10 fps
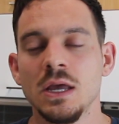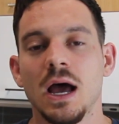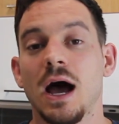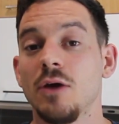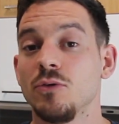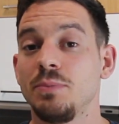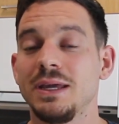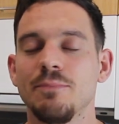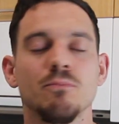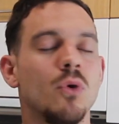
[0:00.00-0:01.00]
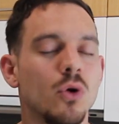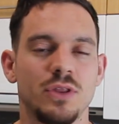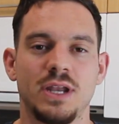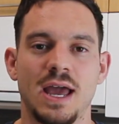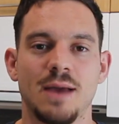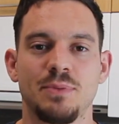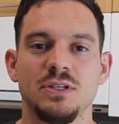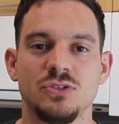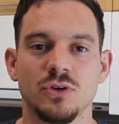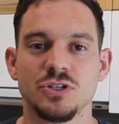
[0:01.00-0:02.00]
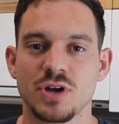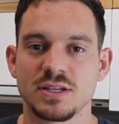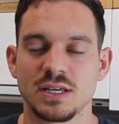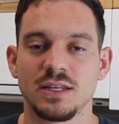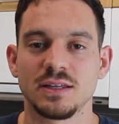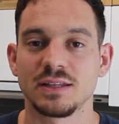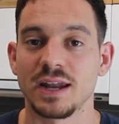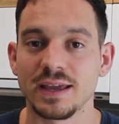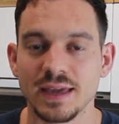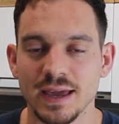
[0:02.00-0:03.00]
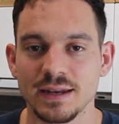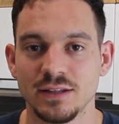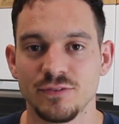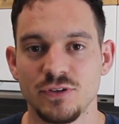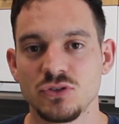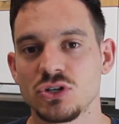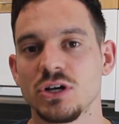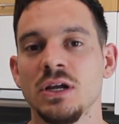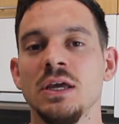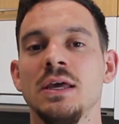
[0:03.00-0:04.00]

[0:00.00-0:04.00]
I will be more than happy to address anything that I can in the future.